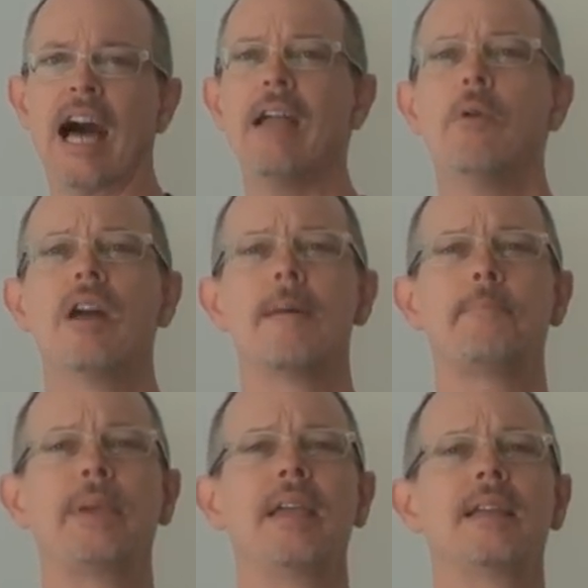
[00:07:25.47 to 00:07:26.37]
I
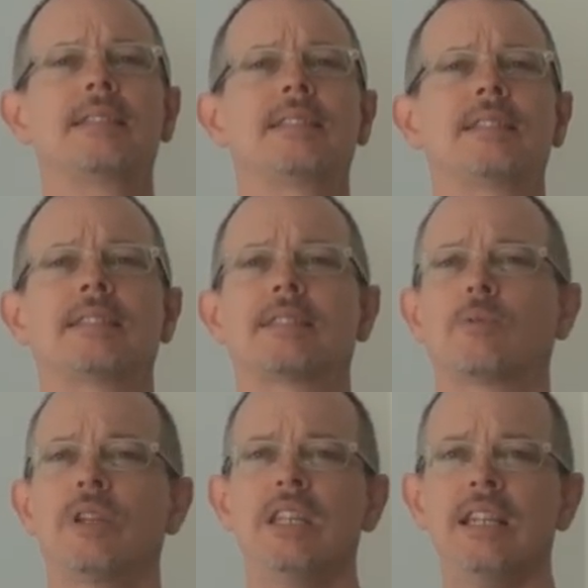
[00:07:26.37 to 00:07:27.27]
want to
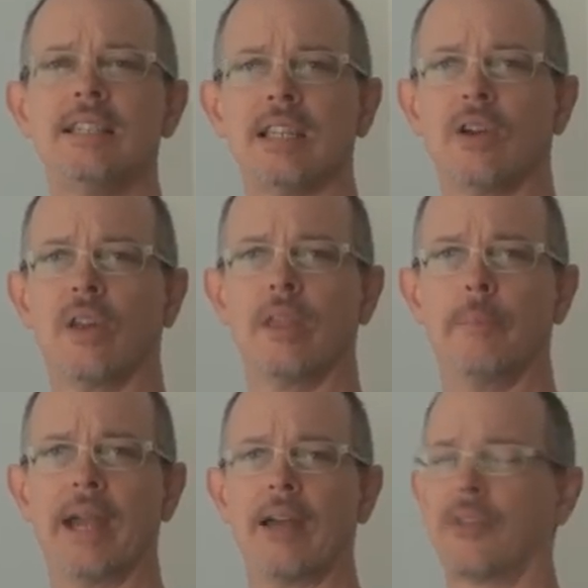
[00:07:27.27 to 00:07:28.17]
piss when you need to go to the
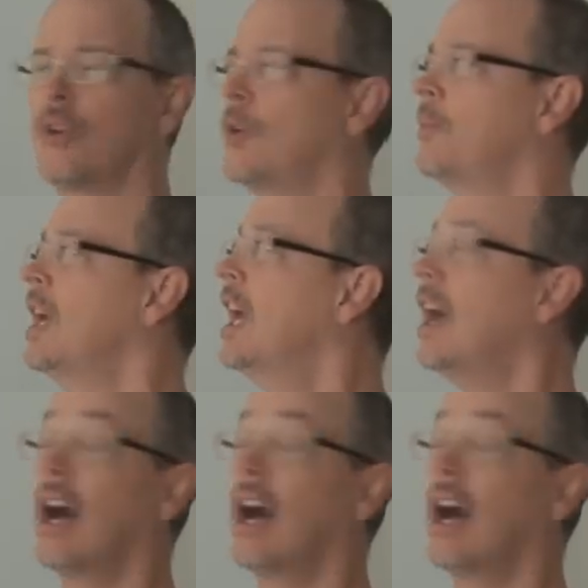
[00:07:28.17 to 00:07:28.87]
bathroom.